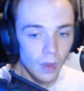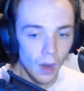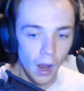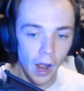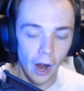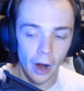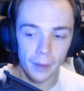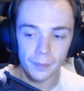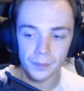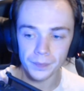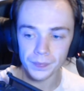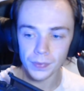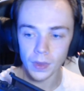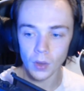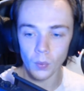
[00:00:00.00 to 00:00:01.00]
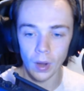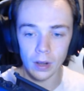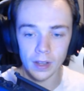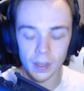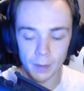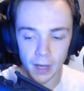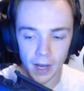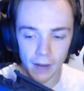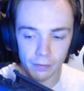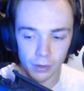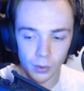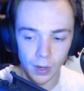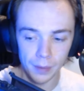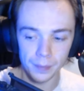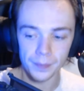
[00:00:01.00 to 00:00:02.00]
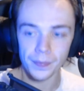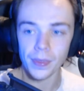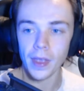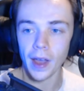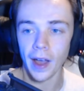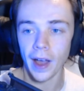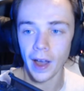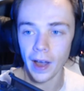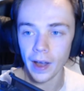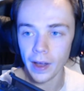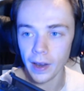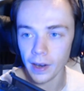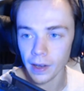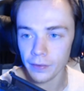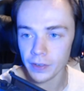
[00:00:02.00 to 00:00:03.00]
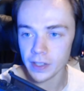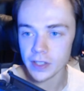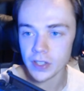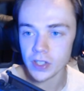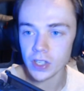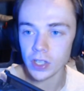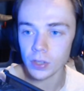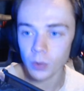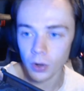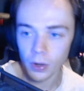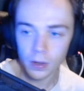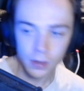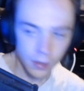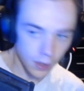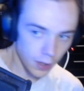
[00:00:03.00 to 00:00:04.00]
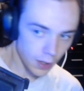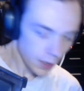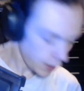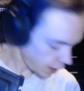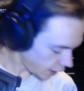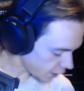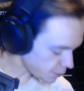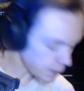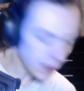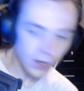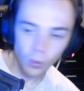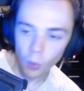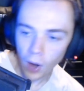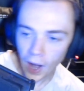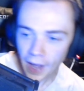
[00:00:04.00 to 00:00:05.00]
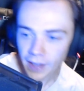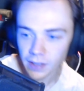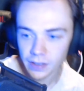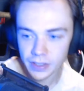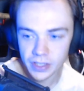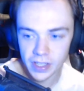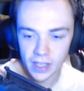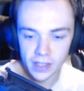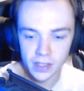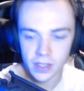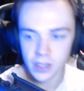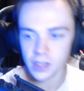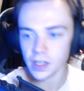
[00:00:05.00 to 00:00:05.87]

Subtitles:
Alright. Welcome in, everyone. Lovely to see you all. It's been a while since